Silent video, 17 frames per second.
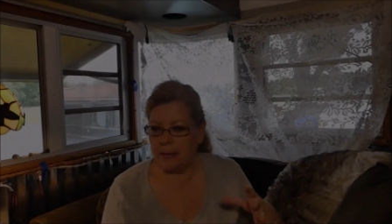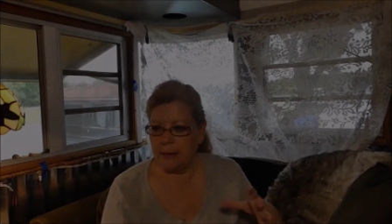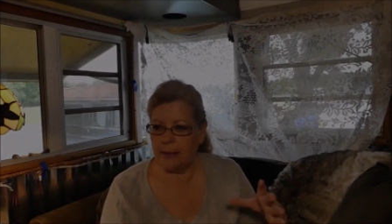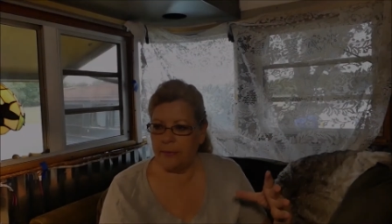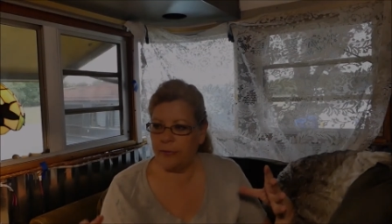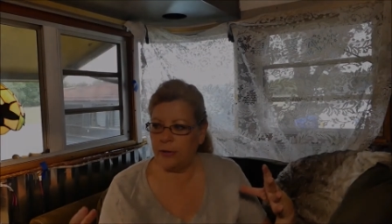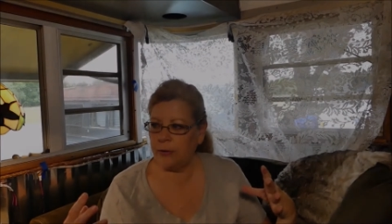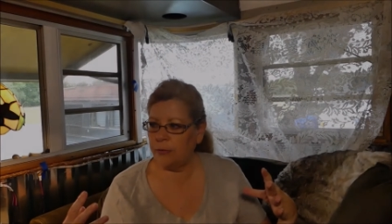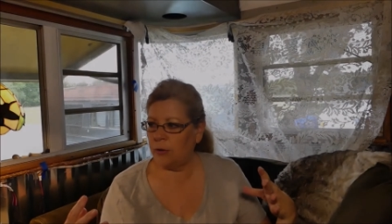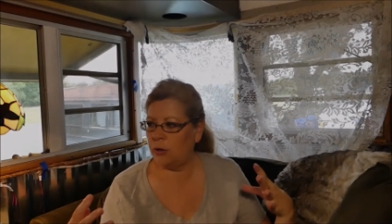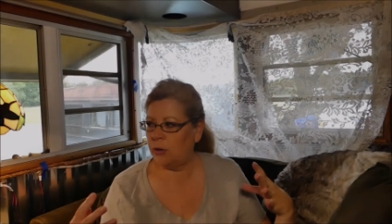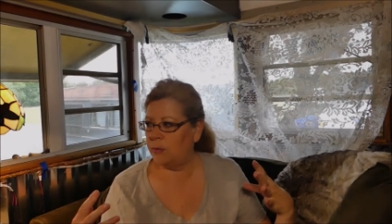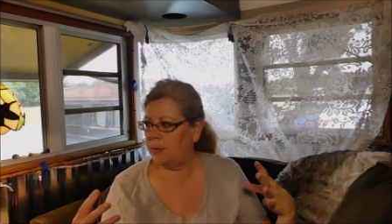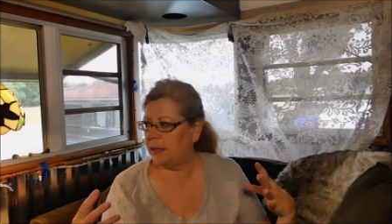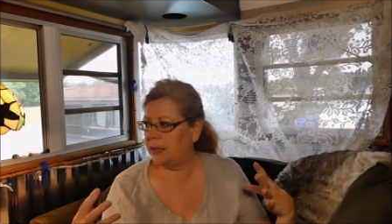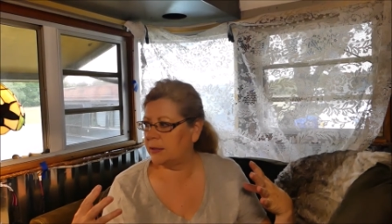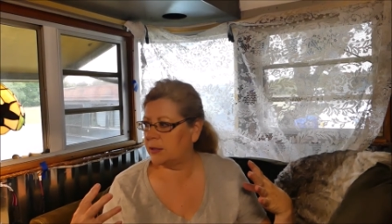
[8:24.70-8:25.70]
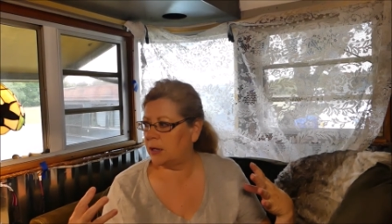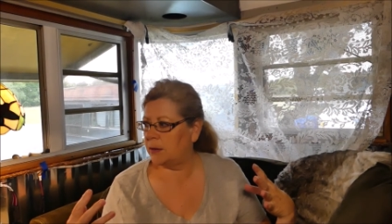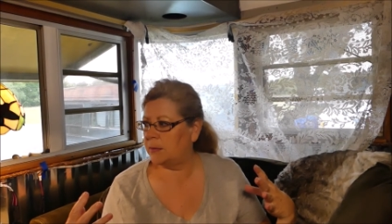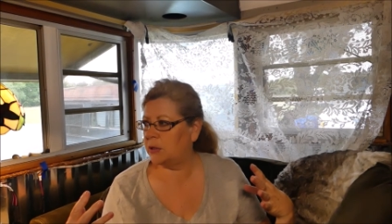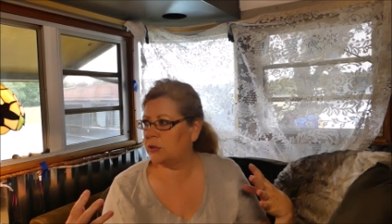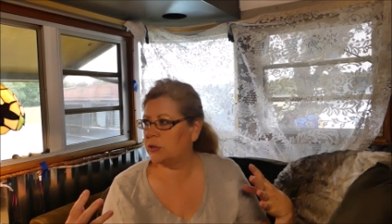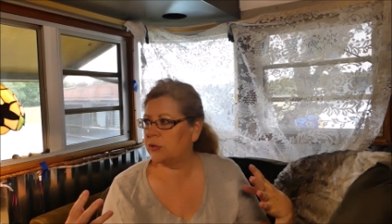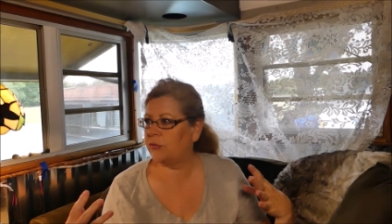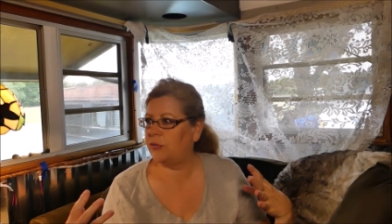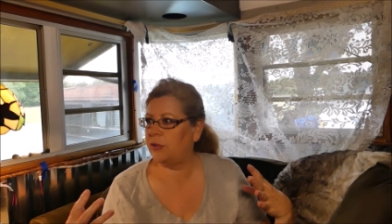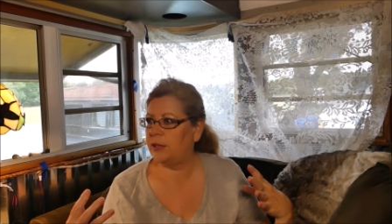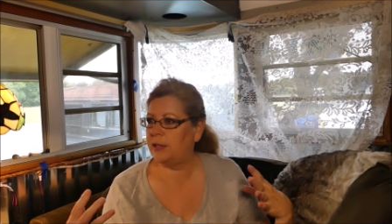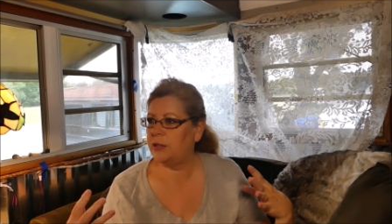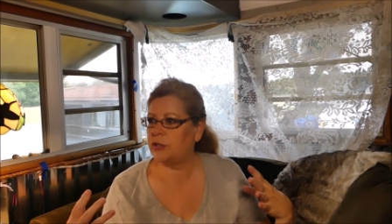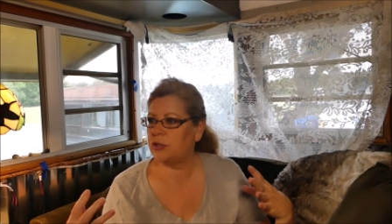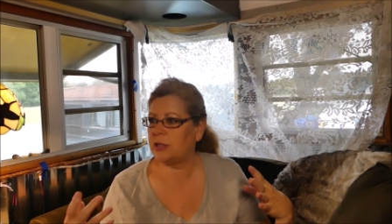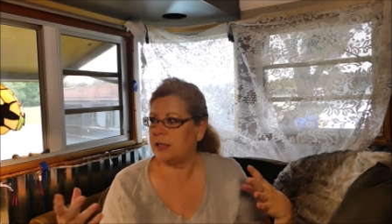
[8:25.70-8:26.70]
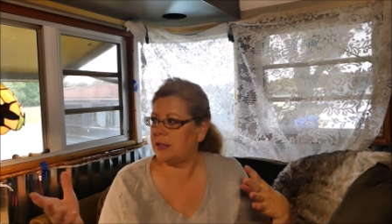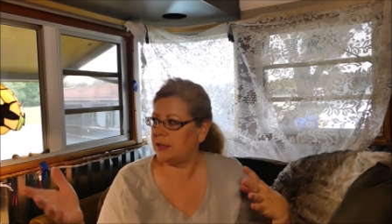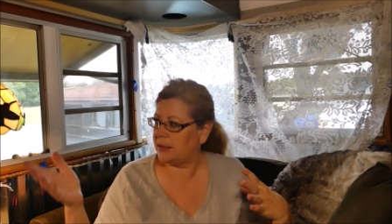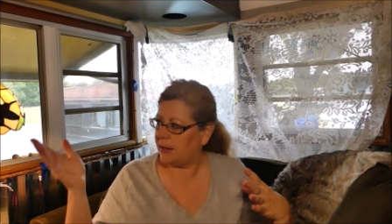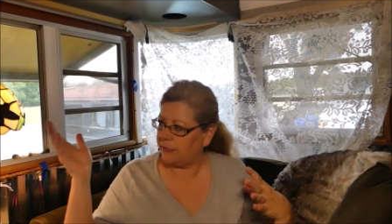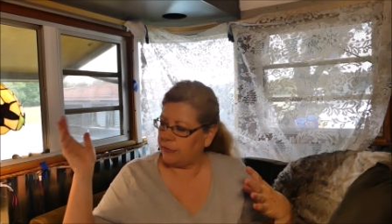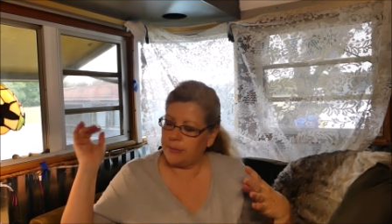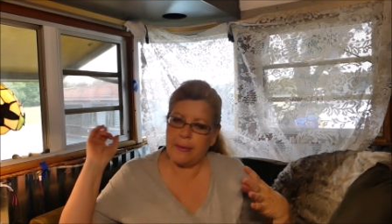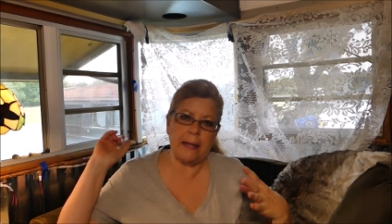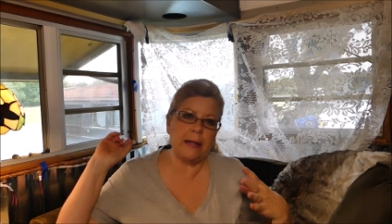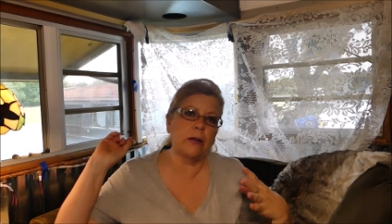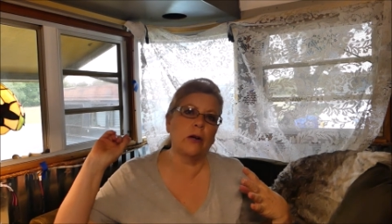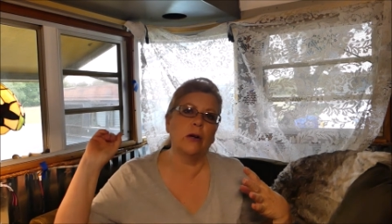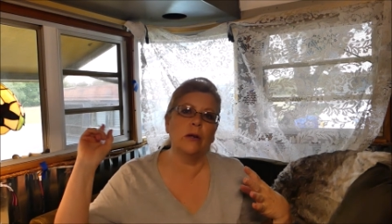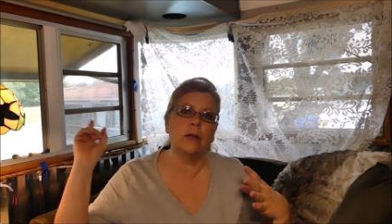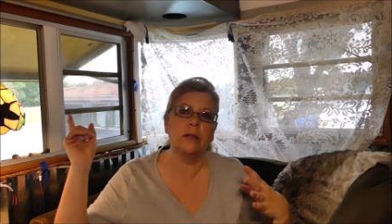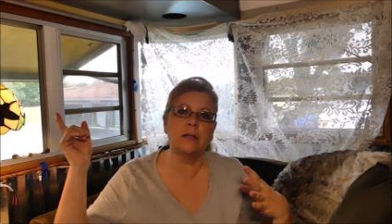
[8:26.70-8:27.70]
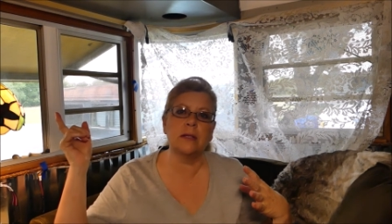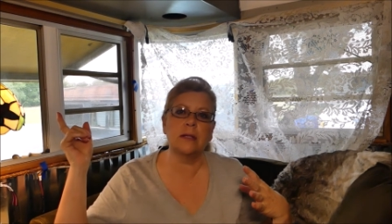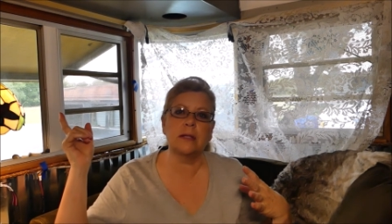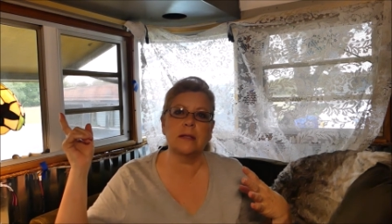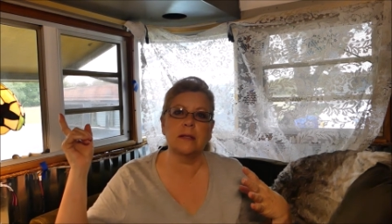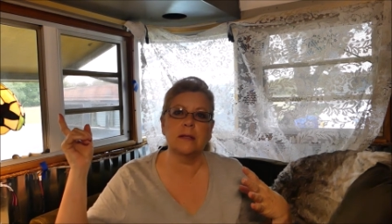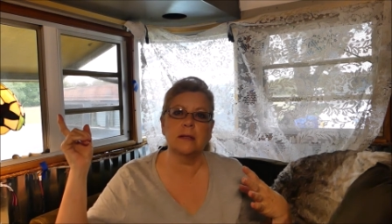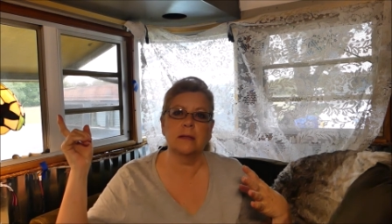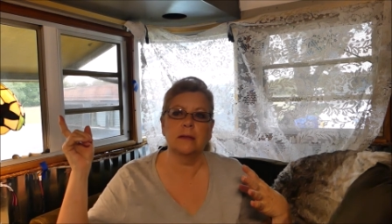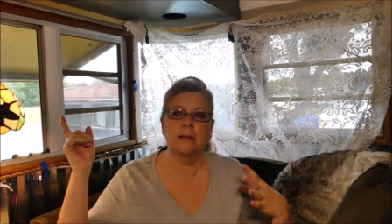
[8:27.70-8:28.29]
living room is almost finished. I just have to make curtains,